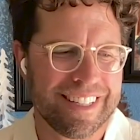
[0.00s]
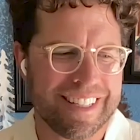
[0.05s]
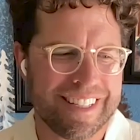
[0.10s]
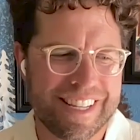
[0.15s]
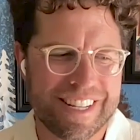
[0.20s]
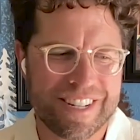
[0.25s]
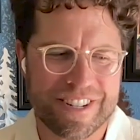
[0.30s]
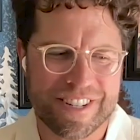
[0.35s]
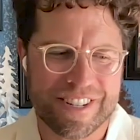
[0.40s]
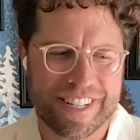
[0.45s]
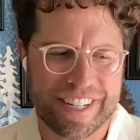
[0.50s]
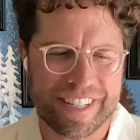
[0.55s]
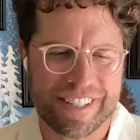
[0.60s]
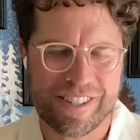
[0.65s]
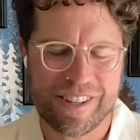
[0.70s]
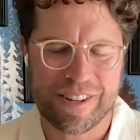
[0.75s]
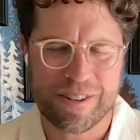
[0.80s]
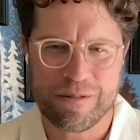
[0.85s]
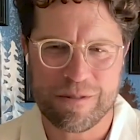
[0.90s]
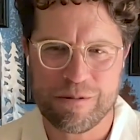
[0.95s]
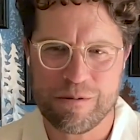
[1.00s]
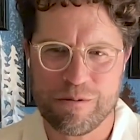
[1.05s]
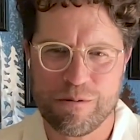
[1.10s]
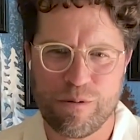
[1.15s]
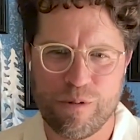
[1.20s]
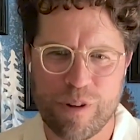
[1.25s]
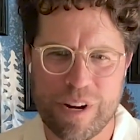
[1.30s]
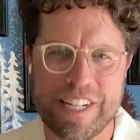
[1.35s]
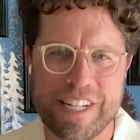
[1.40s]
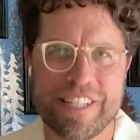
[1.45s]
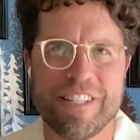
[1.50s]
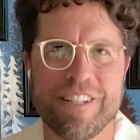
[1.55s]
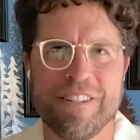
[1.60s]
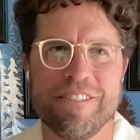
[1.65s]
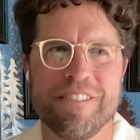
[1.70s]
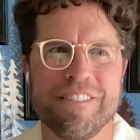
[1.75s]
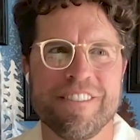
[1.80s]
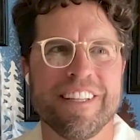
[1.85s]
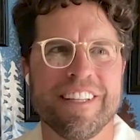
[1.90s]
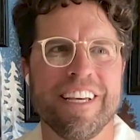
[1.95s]
That's interesting. So what do
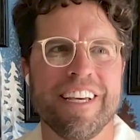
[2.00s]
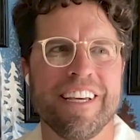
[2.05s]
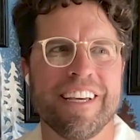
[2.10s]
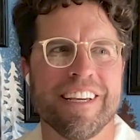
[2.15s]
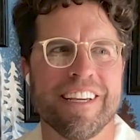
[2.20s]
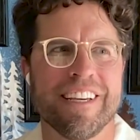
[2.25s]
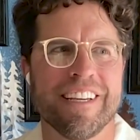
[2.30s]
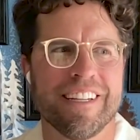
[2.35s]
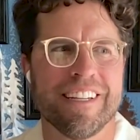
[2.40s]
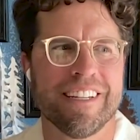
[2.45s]
you think,